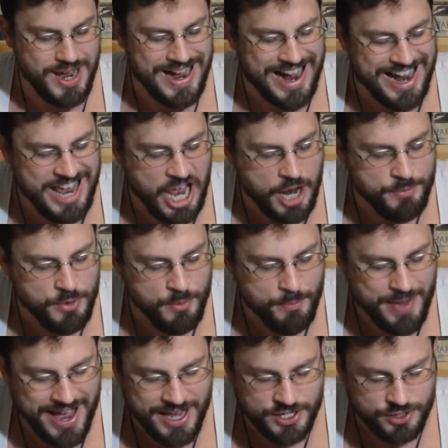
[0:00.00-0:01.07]
I am the
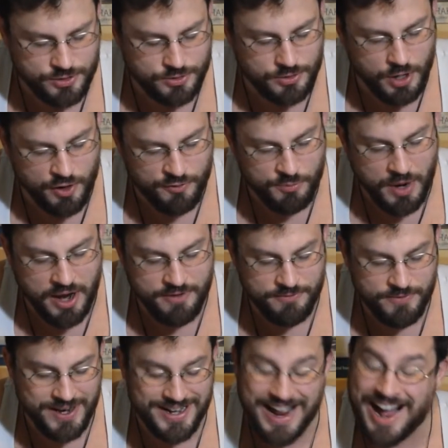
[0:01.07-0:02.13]
master of my
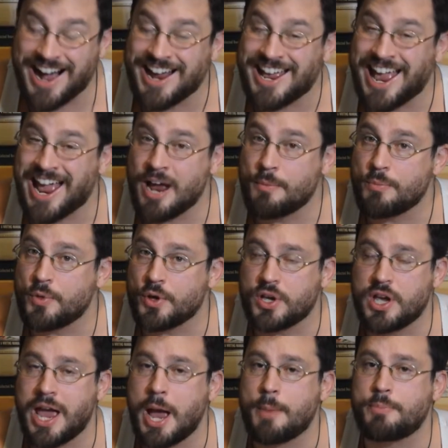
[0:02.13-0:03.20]
fate. I am the
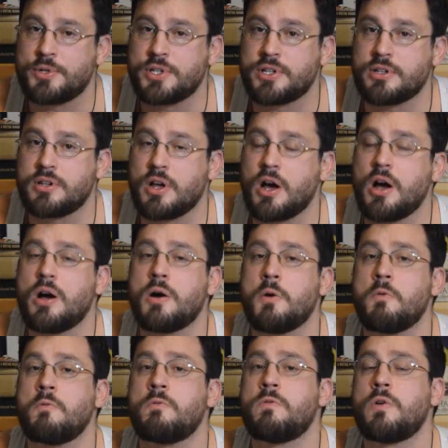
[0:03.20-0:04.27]
captain
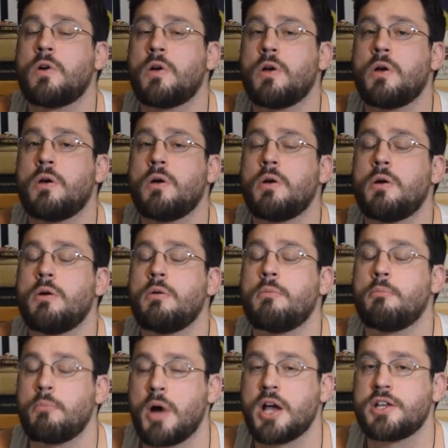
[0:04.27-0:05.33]
of
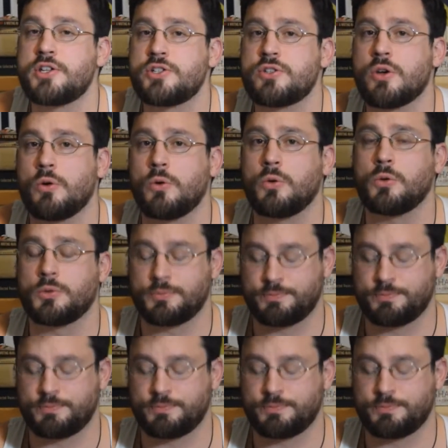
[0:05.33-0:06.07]
my soul.